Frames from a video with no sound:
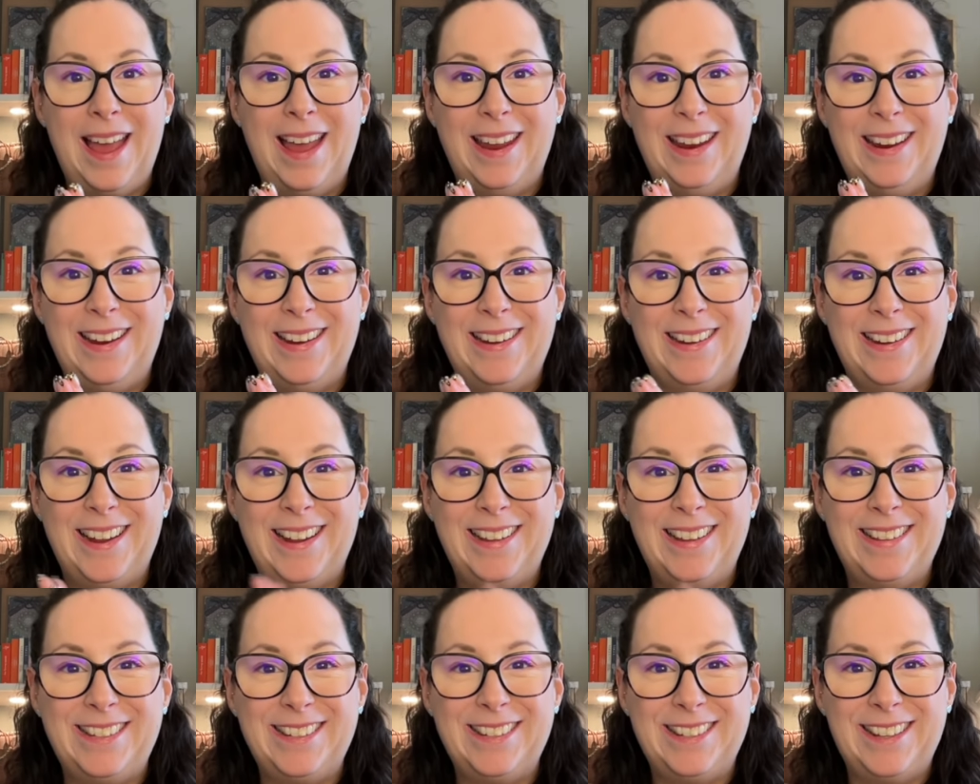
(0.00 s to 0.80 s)
and
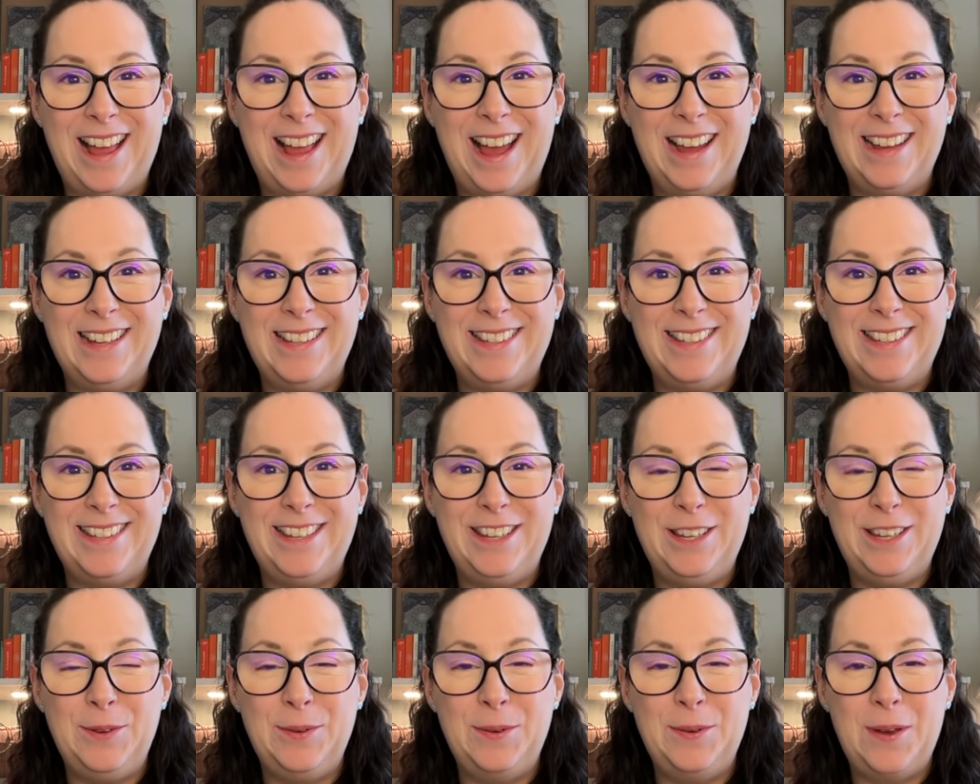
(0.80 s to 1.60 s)
until i see
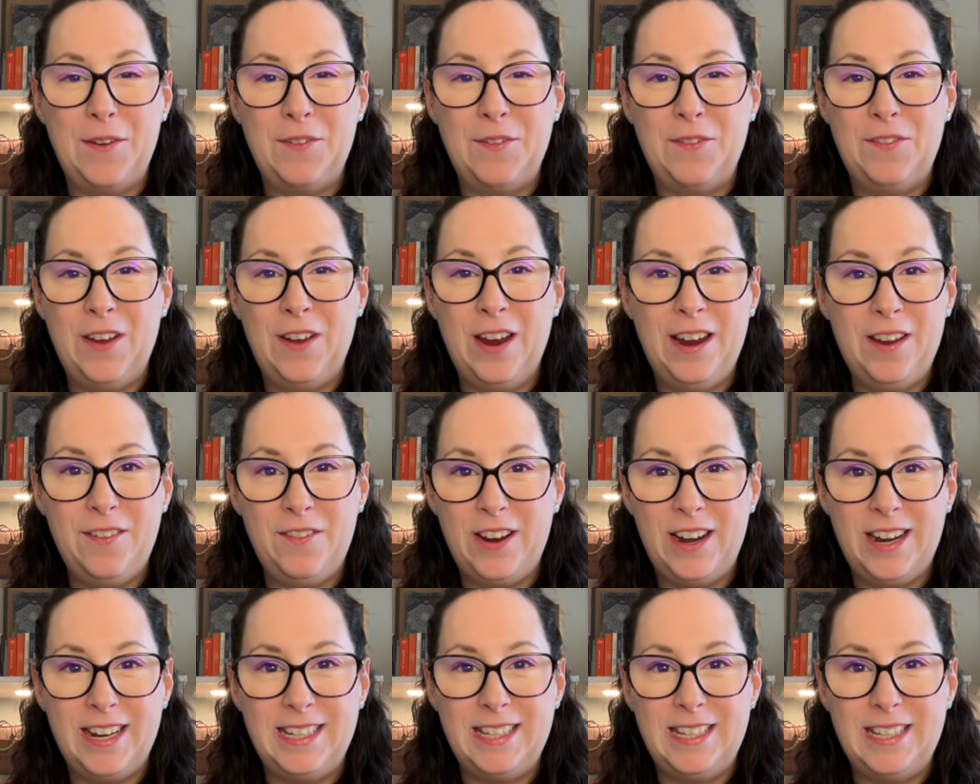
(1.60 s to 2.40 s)
you very
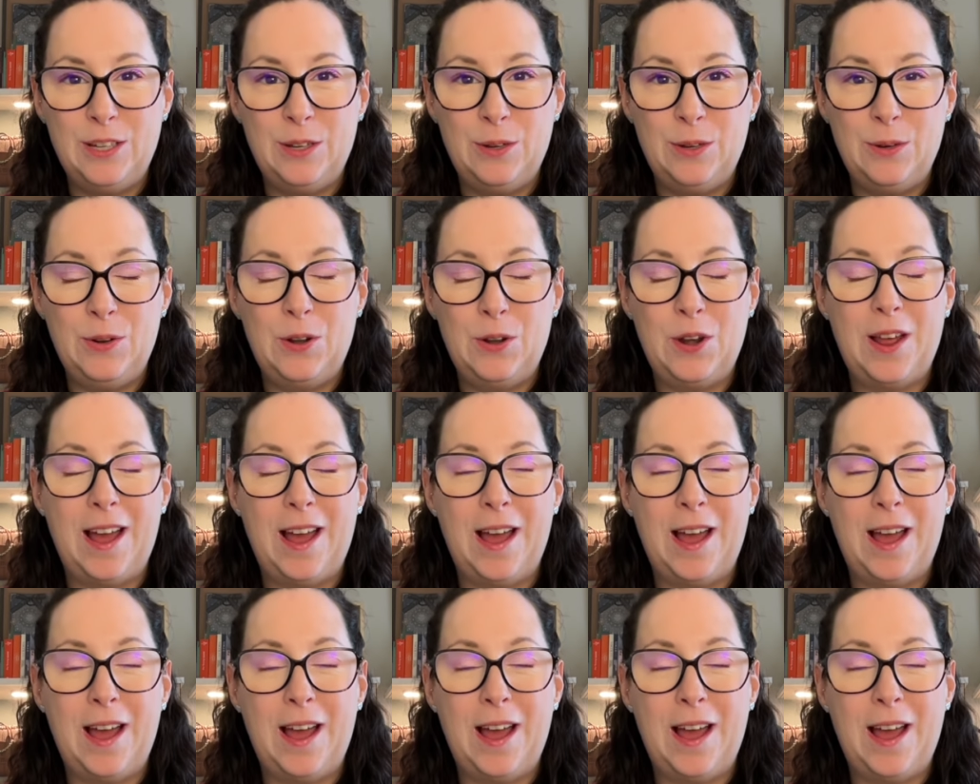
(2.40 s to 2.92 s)
very soon